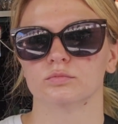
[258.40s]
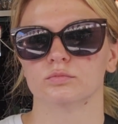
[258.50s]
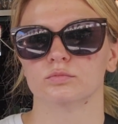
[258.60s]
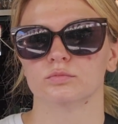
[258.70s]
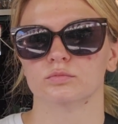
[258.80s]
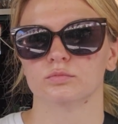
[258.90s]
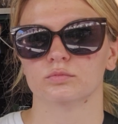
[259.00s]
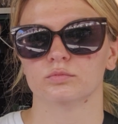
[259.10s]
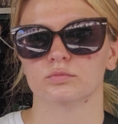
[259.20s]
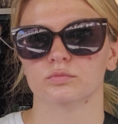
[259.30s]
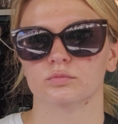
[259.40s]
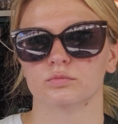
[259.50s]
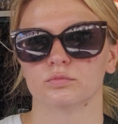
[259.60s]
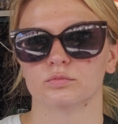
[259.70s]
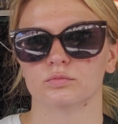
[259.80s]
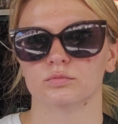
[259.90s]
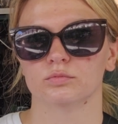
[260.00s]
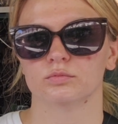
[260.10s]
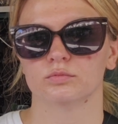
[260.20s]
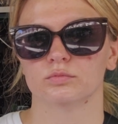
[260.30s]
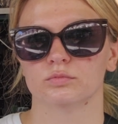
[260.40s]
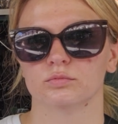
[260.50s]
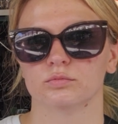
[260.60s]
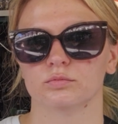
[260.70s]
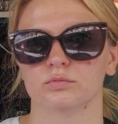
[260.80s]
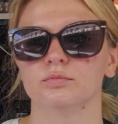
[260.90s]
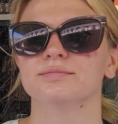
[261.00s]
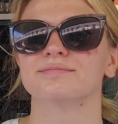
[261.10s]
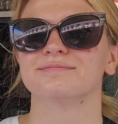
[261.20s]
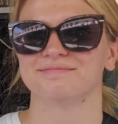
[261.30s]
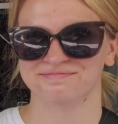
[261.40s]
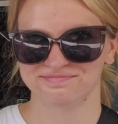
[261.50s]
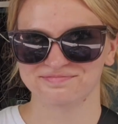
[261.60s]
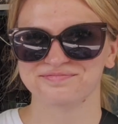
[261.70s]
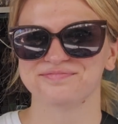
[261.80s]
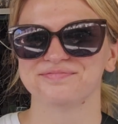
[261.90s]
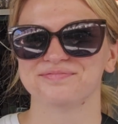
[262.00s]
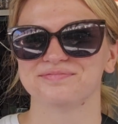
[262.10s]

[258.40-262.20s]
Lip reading: This person isn't speaking.